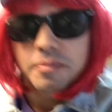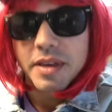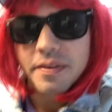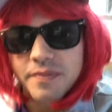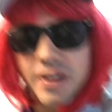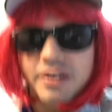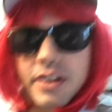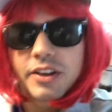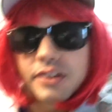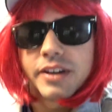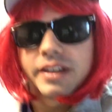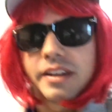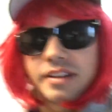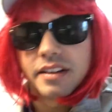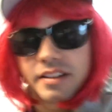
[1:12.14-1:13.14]
very
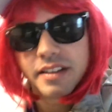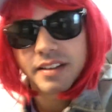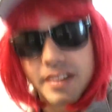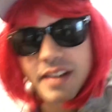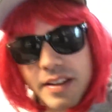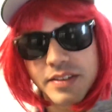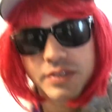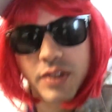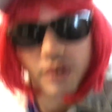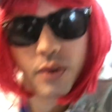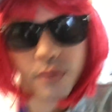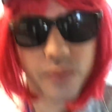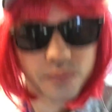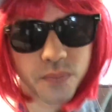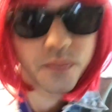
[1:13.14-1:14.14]
good.
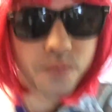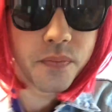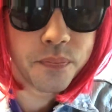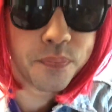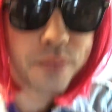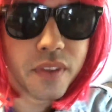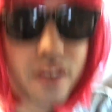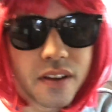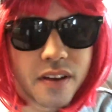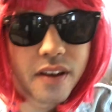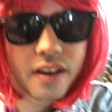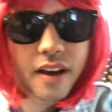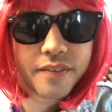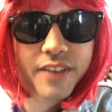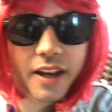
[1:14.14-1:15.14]
So
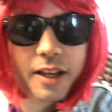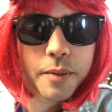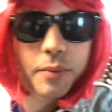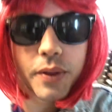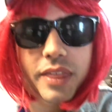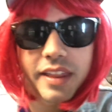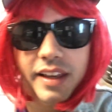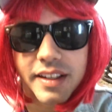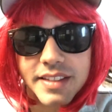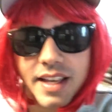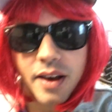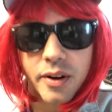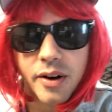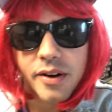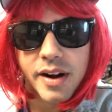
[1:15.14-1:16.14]
I've got a couple of things
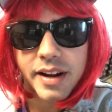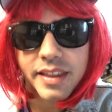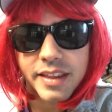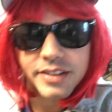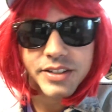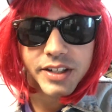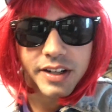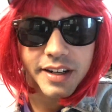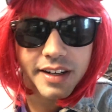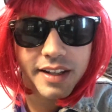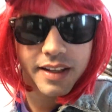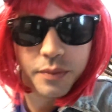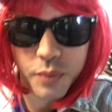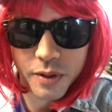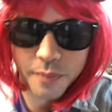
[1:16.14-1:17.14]
out already that you're gonna
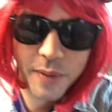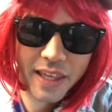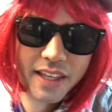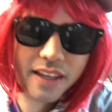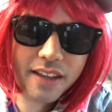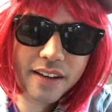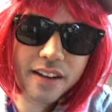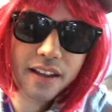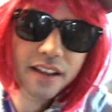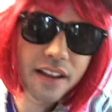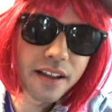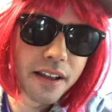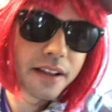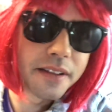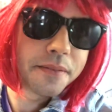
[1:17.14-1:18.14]
need. We're making
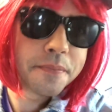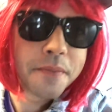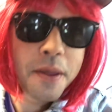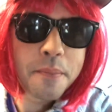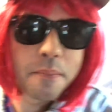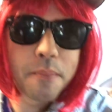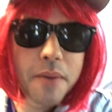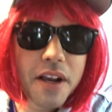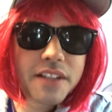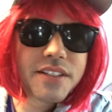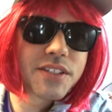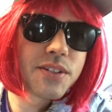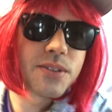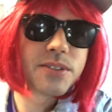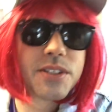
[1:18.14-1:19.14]
Monster